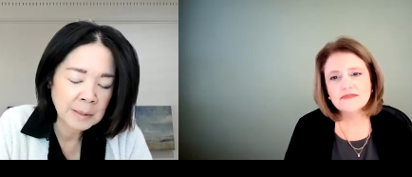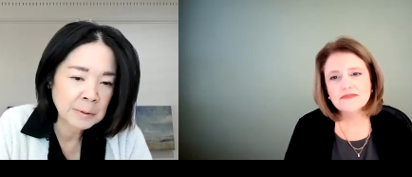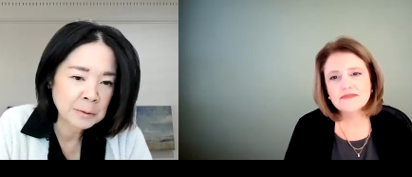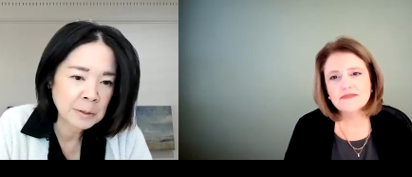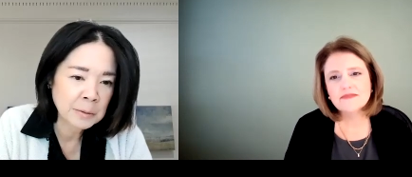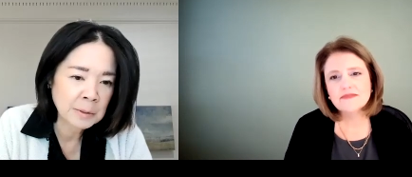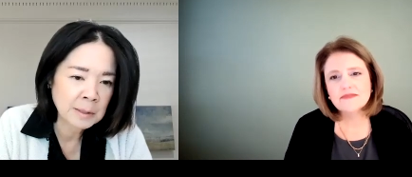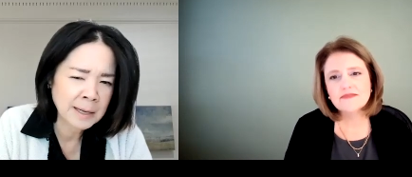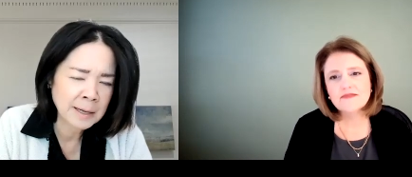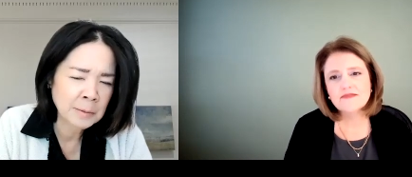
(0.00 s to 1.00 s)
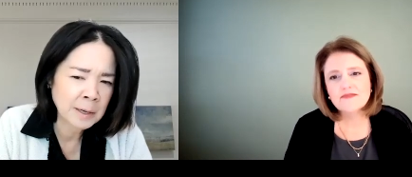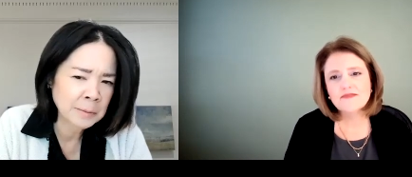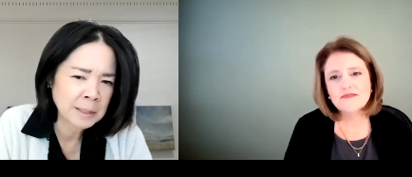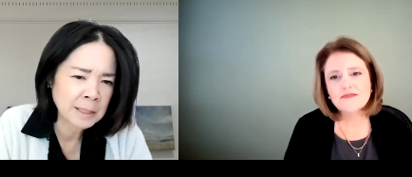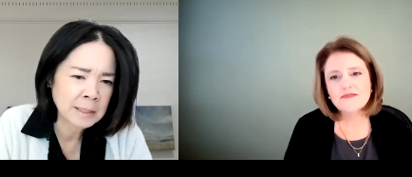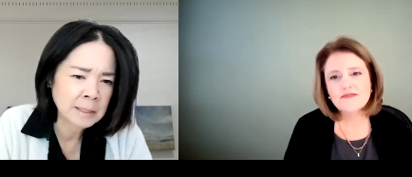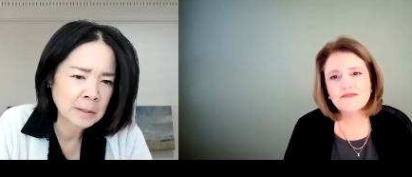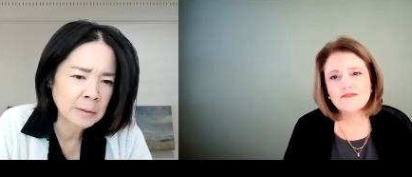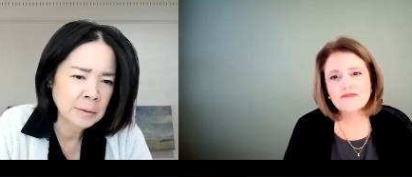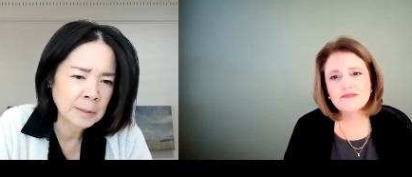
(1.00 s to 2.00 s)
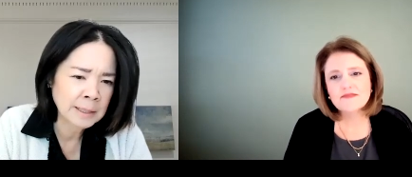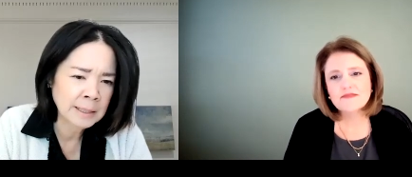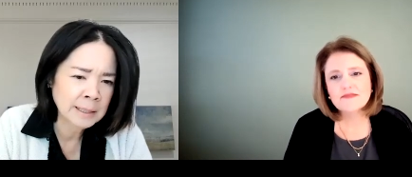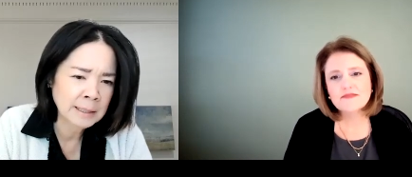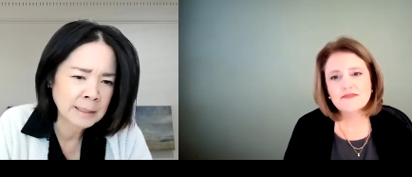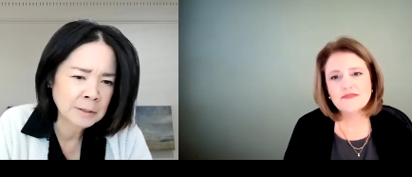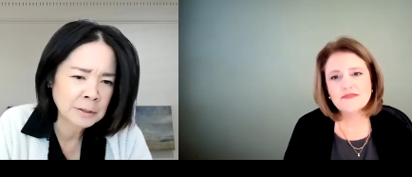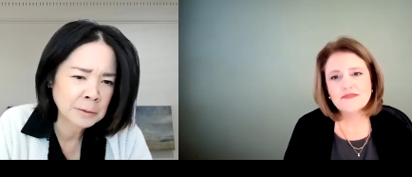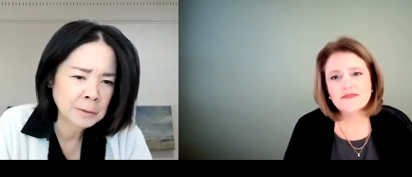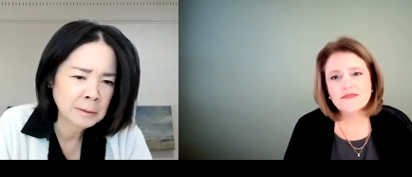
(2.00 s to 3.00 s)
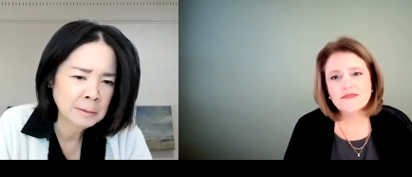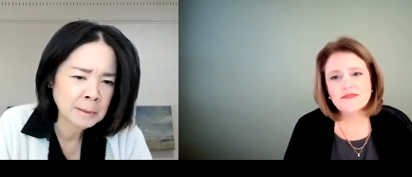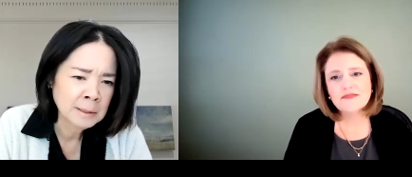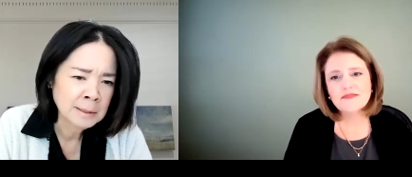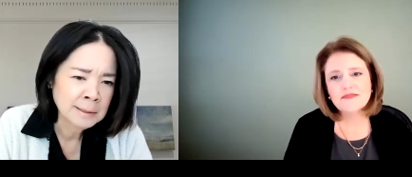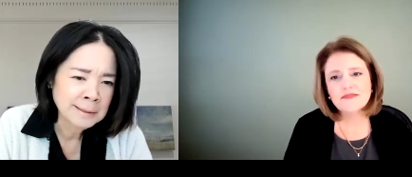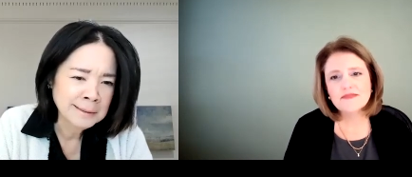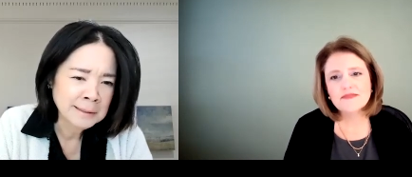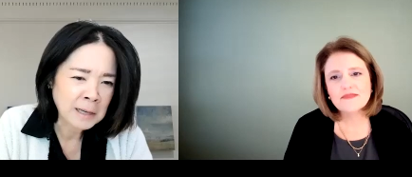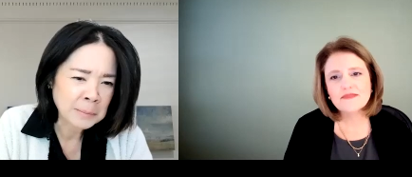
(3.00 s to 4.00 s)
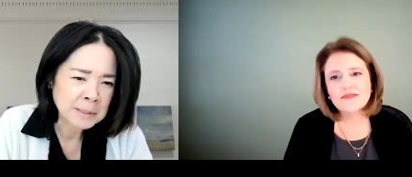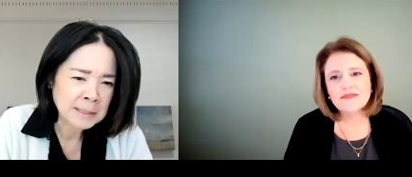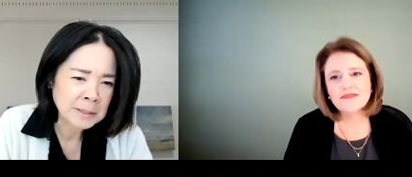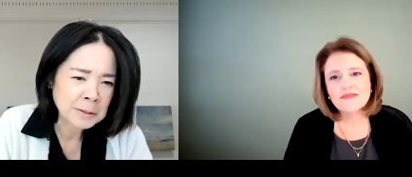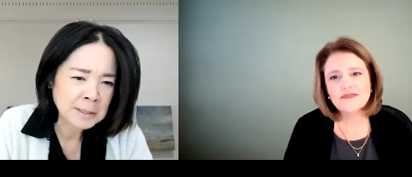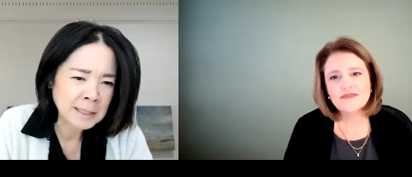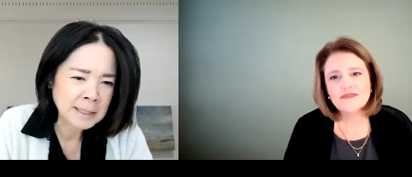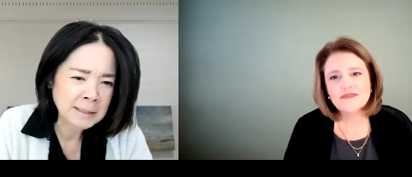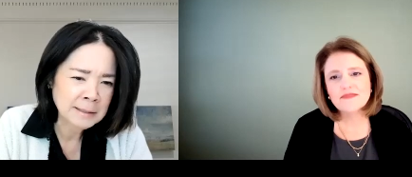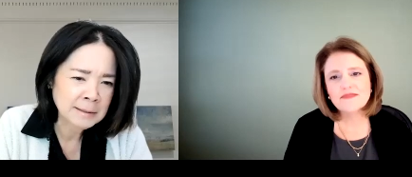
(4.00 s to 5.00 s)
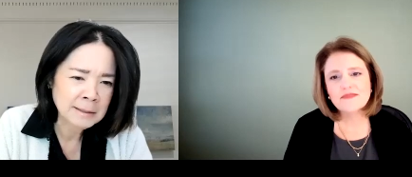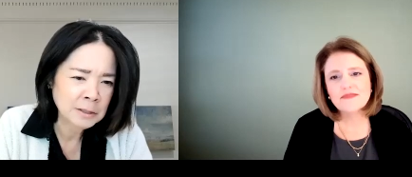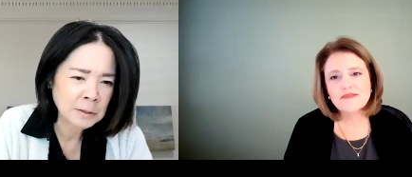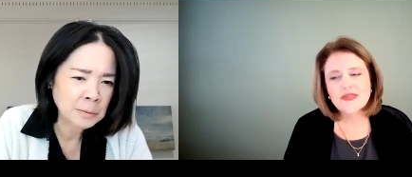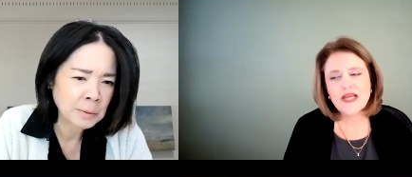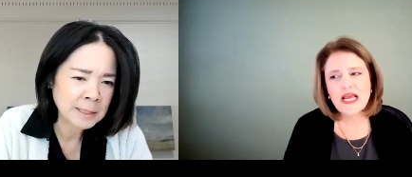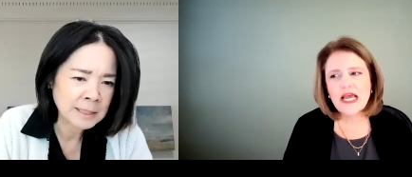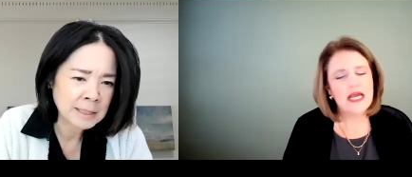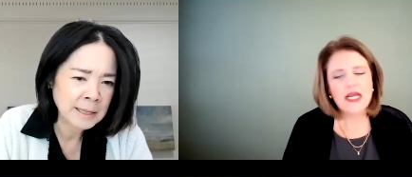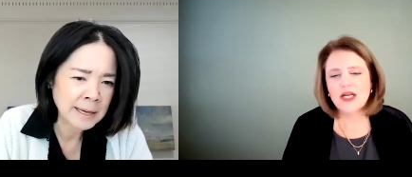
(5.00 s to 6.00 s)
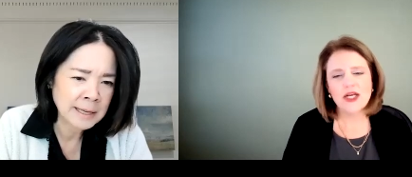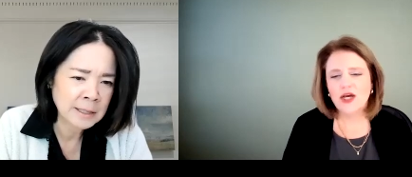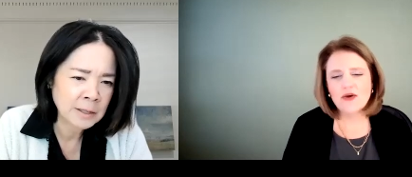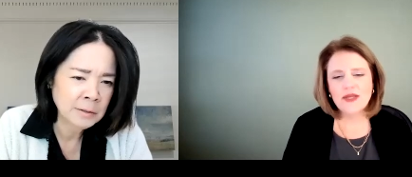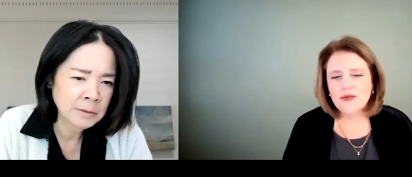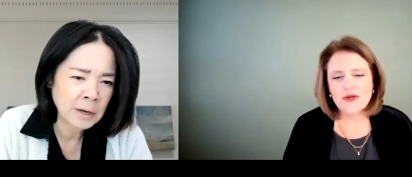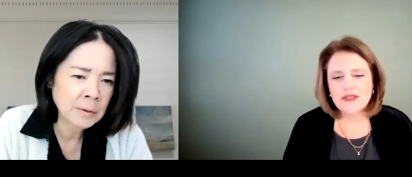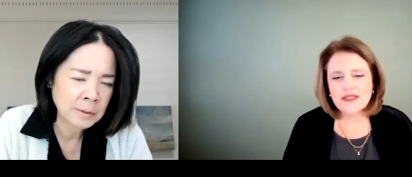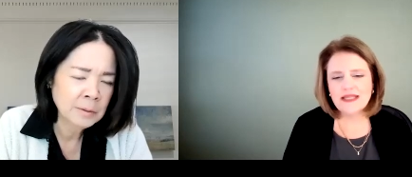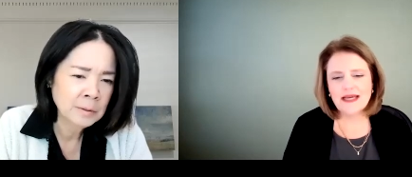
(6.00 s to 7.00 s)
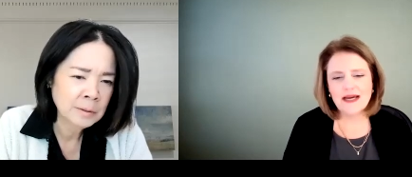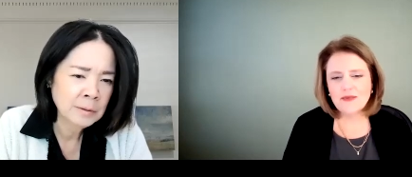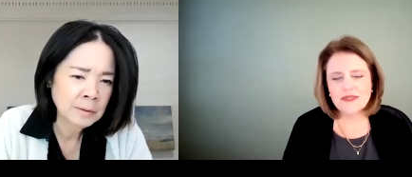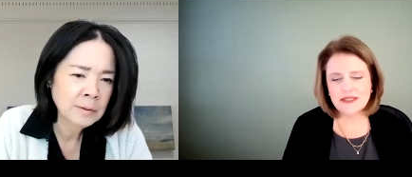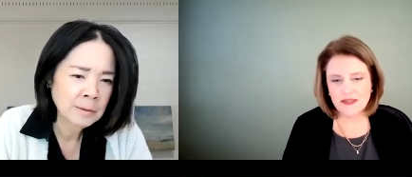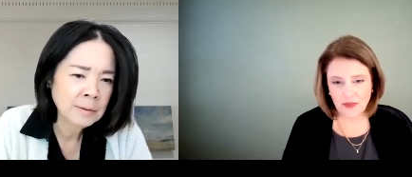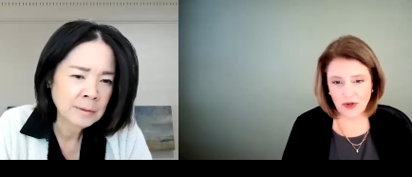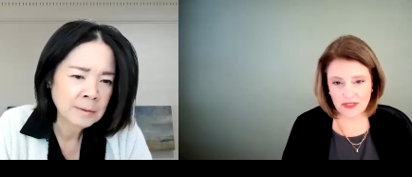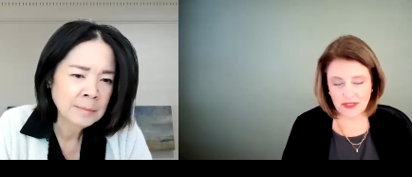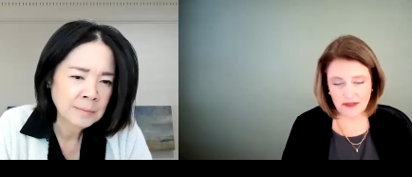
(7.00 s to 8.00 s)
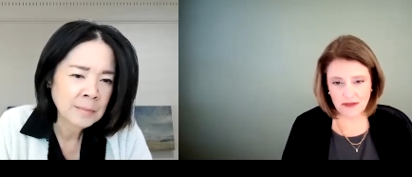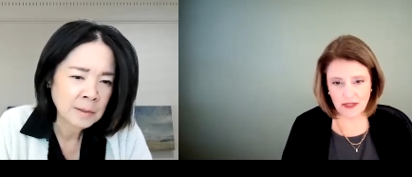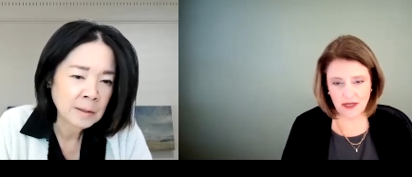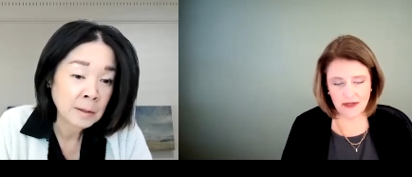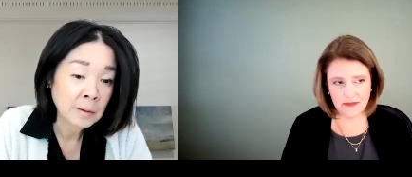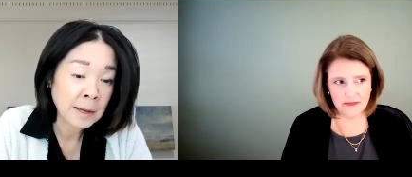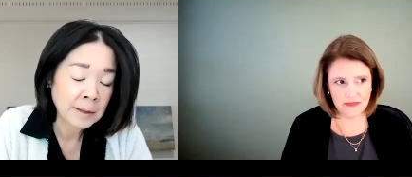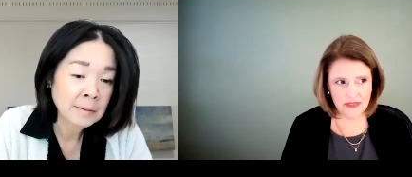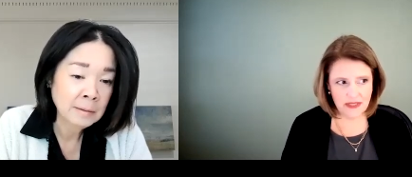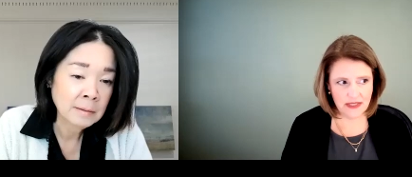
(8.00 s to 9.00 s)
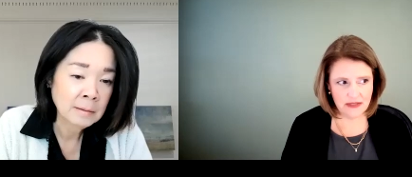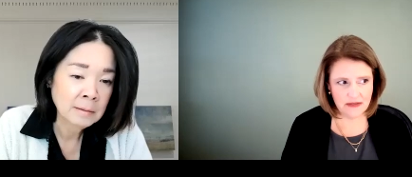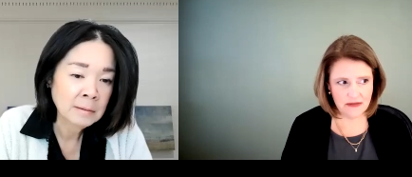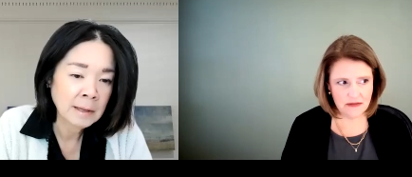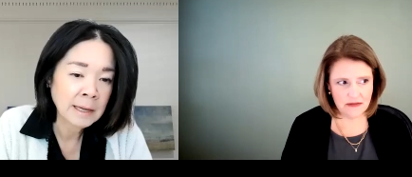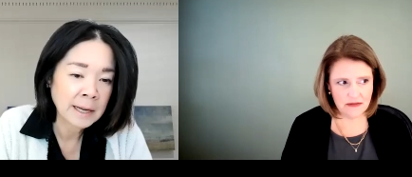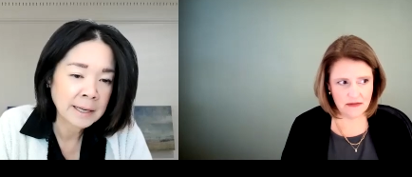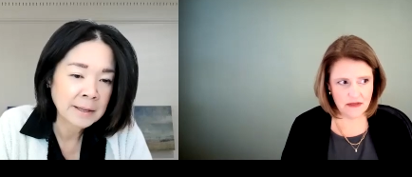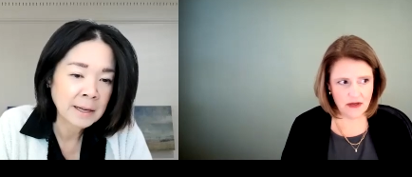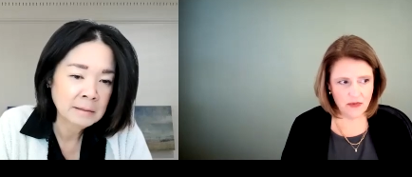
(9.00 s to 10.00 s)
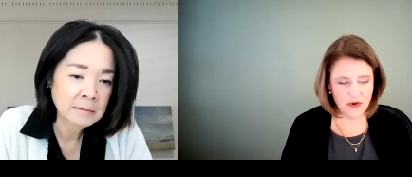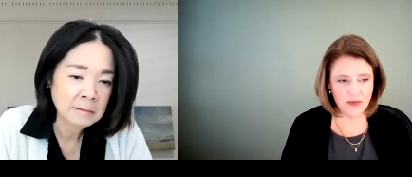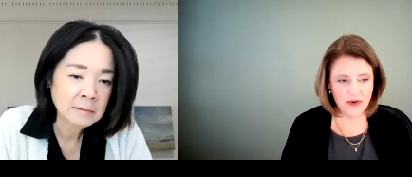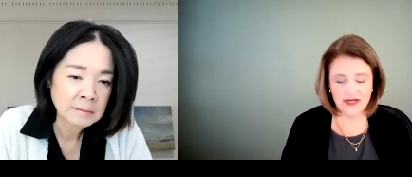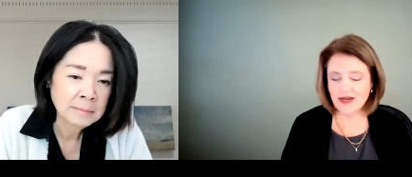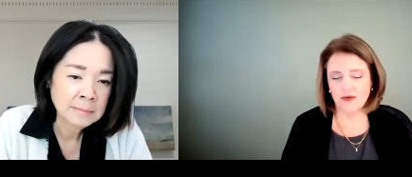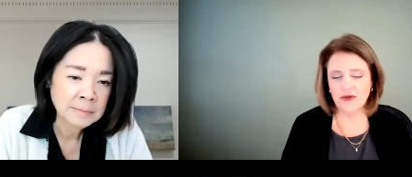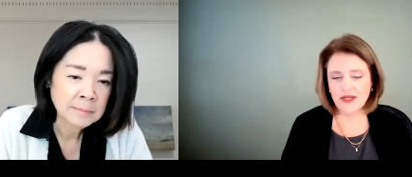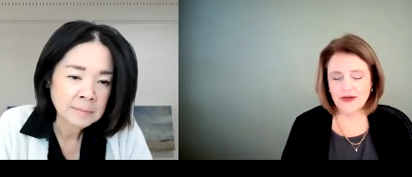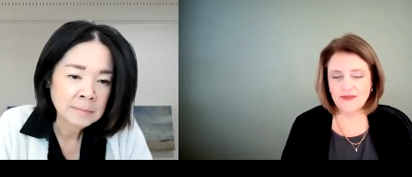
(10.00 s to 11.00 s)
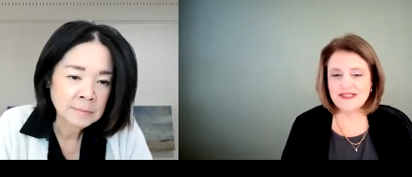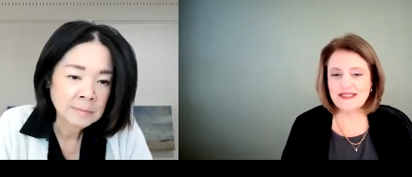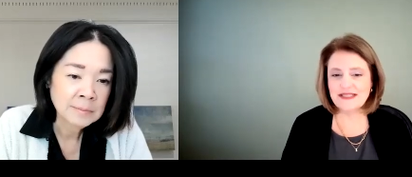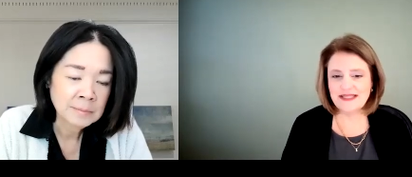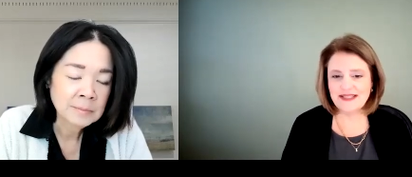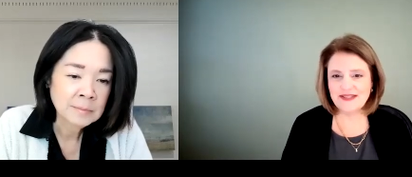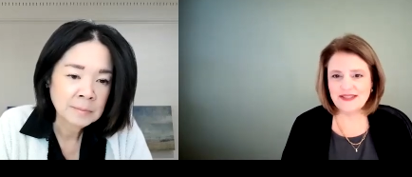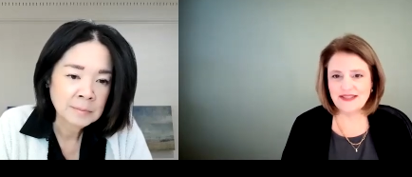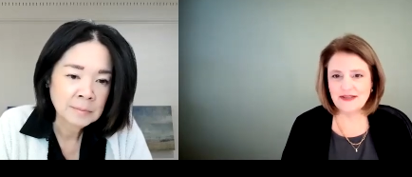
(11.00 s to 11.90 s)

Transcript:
Speaker 1: members who were like, why do we need to go and get an external compensation study? Did you run into
Speaker 2: that? No, they weren't, that wasn't the part that, um, okay. that they got that. Where we, no, it was the,